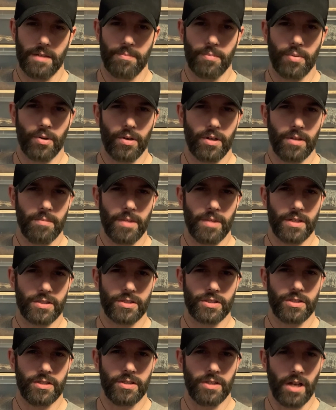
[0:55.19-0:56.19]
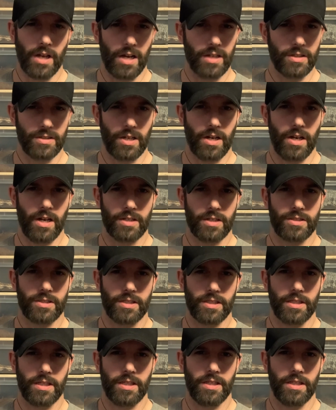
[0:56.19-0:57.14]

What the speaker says: pretty much non-toxic,